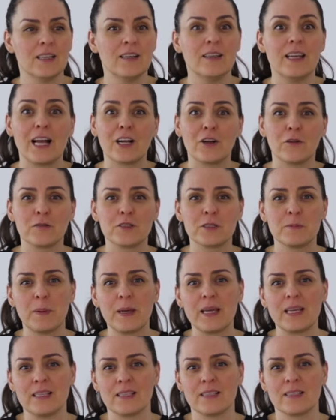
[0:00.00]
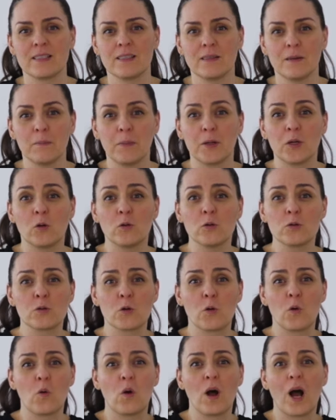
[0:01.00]
lack of space, but
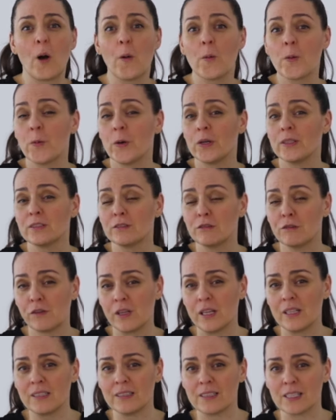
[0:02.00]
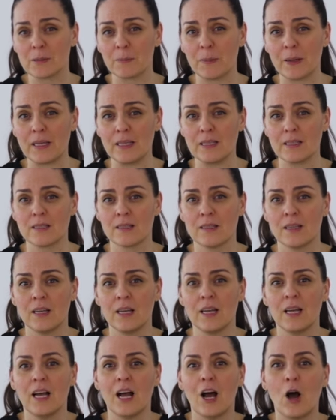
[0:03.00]
also how we want to feel the space,
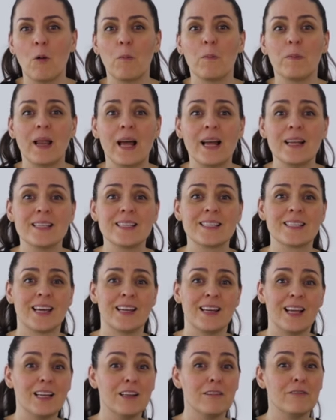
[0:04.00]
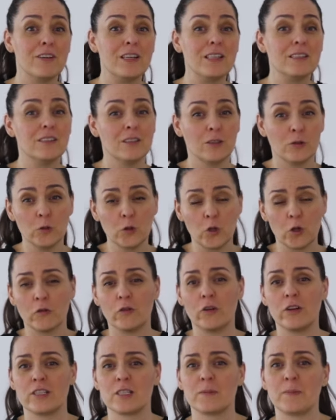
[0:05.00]
how plants can elevate the look of
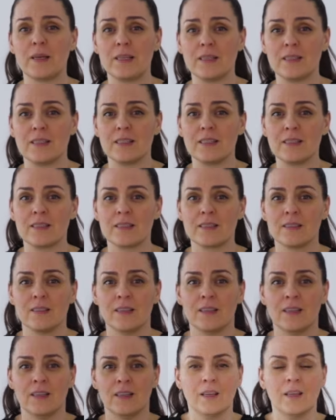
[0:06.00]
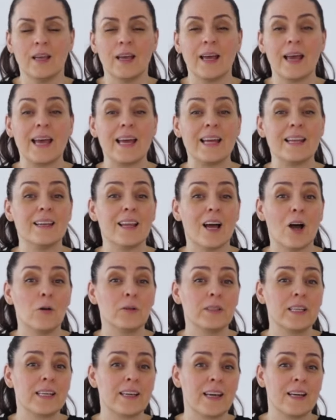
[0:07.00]
our spaces, and how
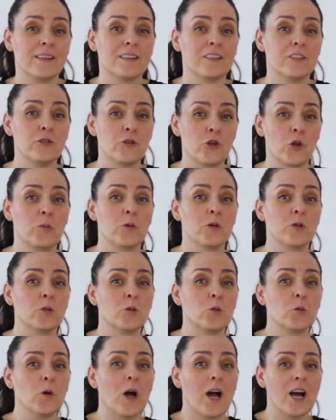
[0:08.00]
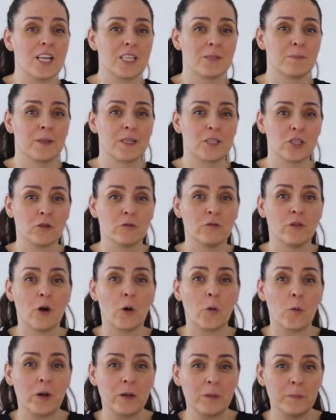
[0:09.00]
they can contribute to aspects of our
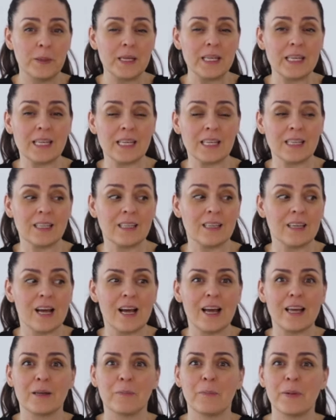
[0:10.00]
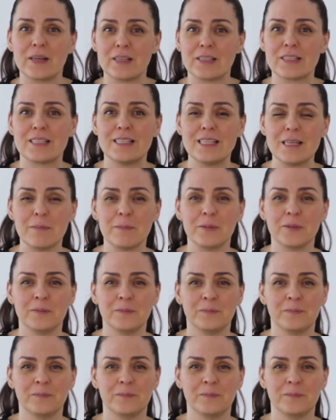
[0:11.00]
well-being, like better sleep.